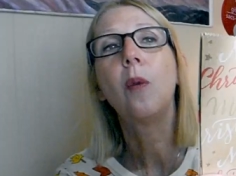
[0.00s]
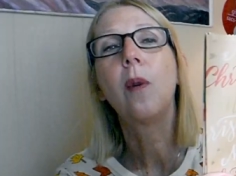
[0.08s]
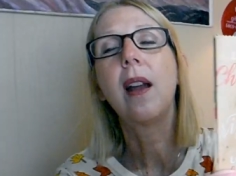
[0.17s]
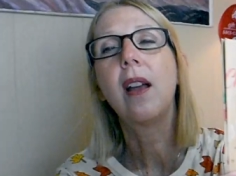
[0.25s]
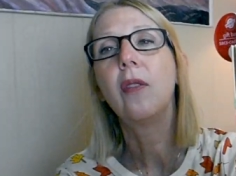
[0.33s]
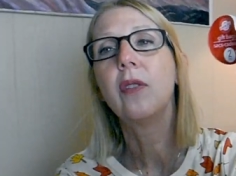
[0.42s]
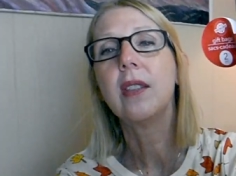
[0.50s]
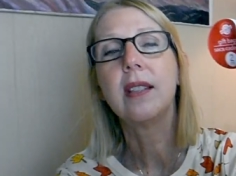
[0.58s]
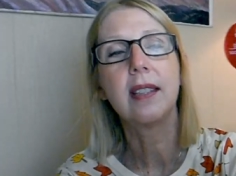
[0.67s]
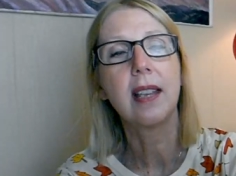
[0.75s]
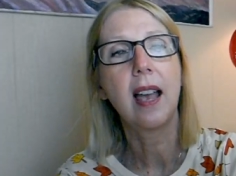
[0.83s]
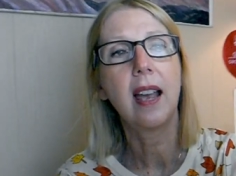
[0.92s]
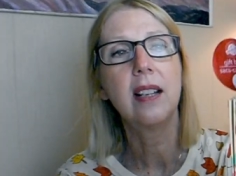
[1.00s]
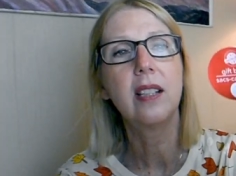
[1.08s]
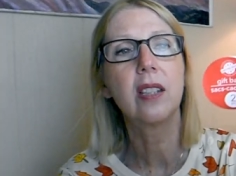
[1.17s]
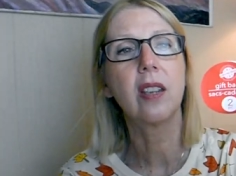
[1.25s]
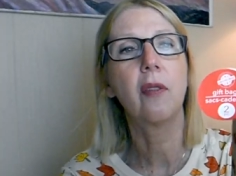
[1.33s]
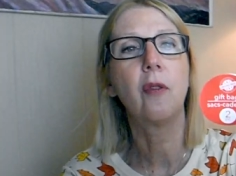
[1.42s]
around the
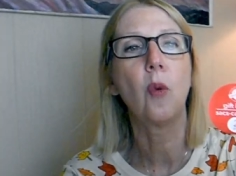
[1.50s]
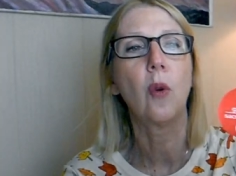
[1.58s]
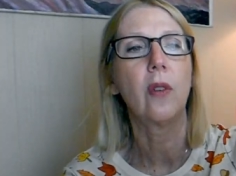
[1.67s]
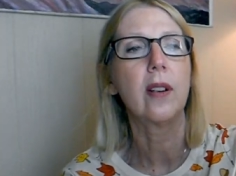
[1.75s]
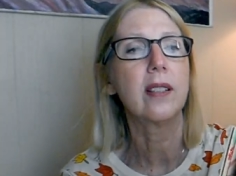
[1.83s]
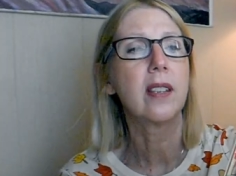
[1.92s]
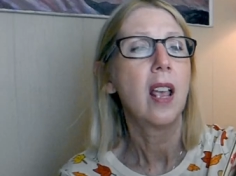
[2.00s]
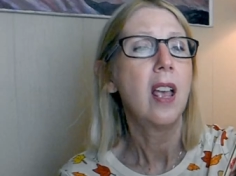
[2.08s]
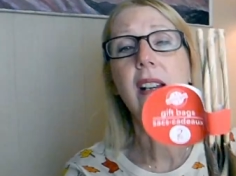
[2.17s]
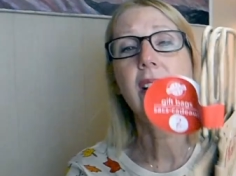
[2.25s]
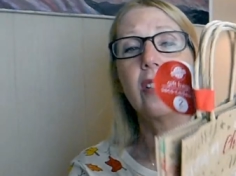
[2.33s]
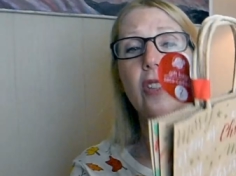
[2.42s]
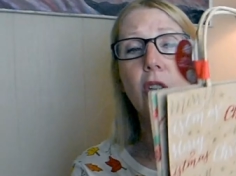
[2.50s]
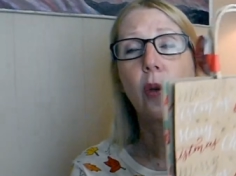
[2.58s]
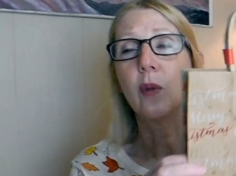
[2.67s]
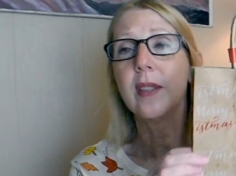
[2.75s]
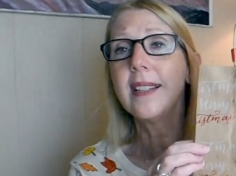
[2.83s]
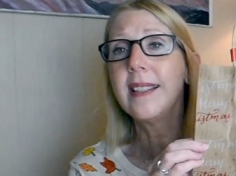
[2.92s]
sides for us.
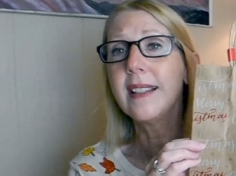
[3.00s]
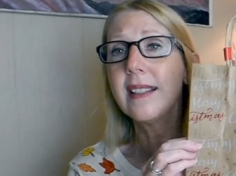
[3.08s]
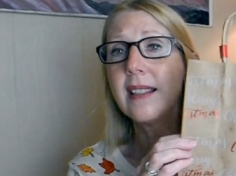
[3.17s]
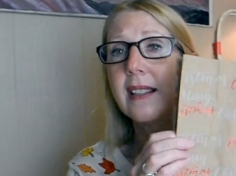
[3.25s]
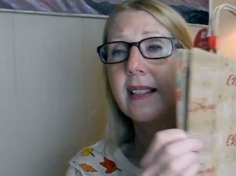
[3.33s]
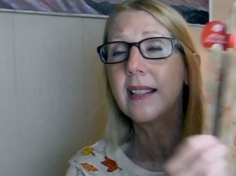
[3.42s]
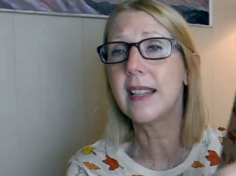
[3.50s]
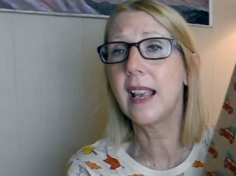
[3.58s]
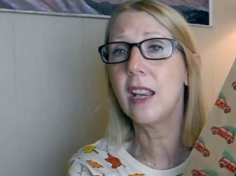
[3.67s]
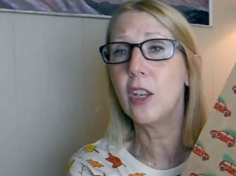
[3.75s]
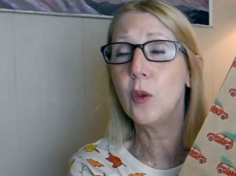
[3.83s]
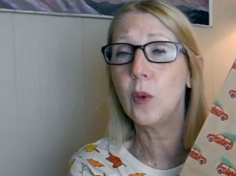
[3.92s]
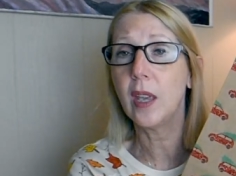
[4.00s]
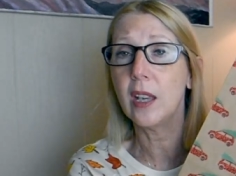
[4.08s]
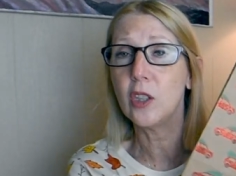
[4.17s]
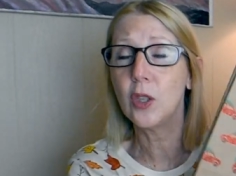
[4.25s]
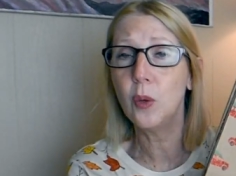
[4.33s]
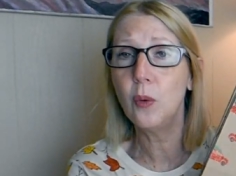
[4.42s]
So this is the set. You
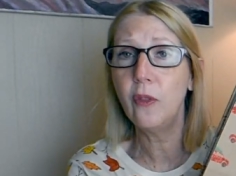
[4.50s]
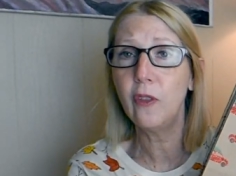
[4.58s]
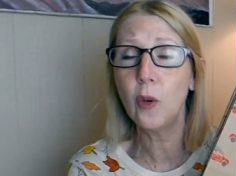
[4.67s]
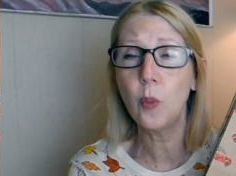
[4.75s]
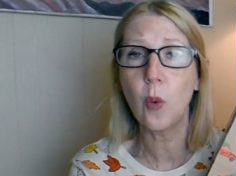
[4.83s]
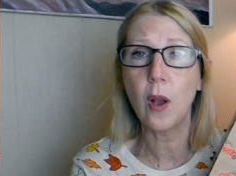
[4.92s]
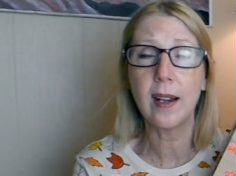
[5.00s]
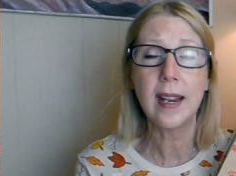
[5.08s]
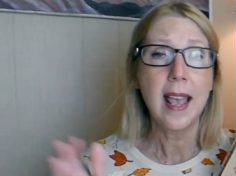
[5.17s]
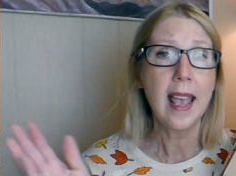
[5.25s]
get two for one,